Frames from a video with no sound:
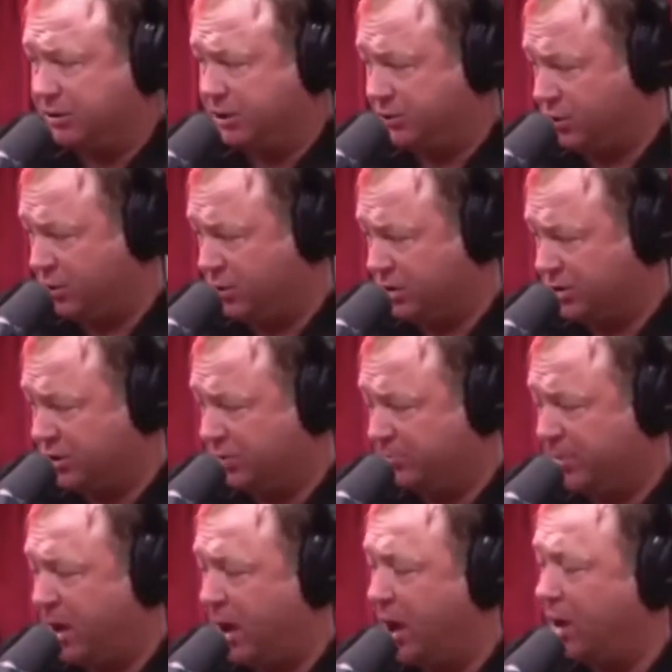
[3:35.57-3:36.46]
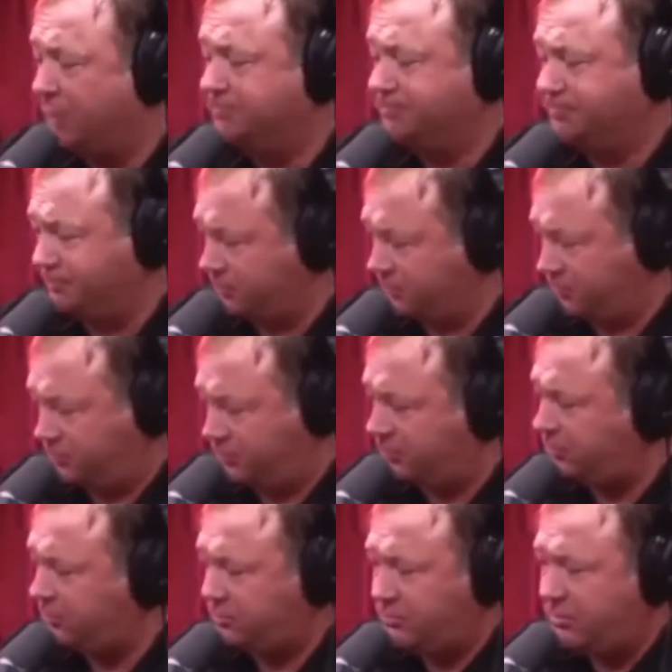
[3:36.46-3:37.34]
a true crystal ball.
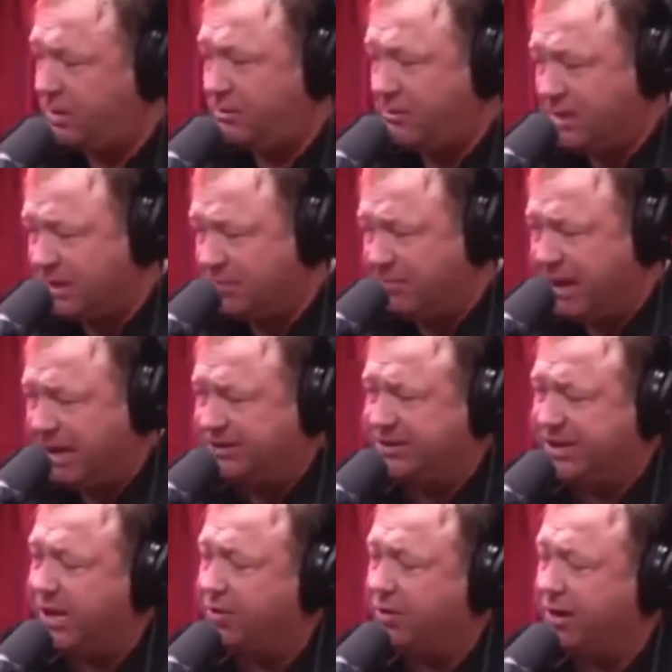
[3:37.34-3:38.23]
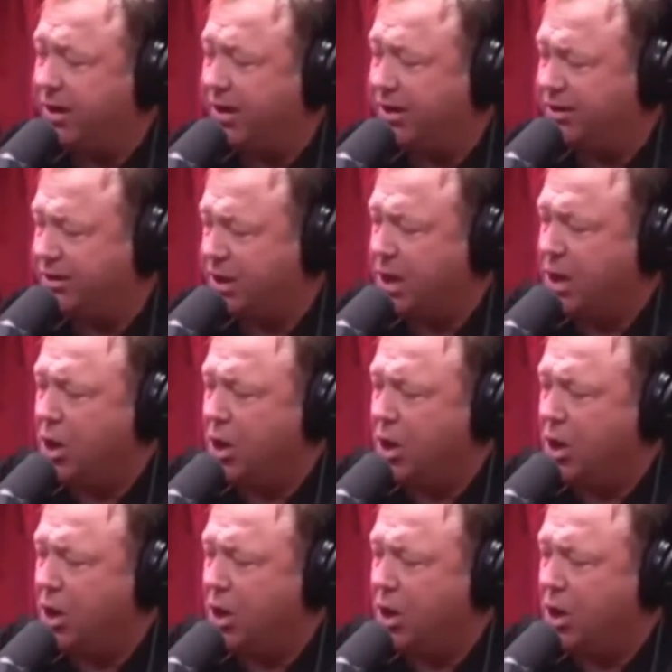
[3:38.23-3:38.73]
But the big secret is,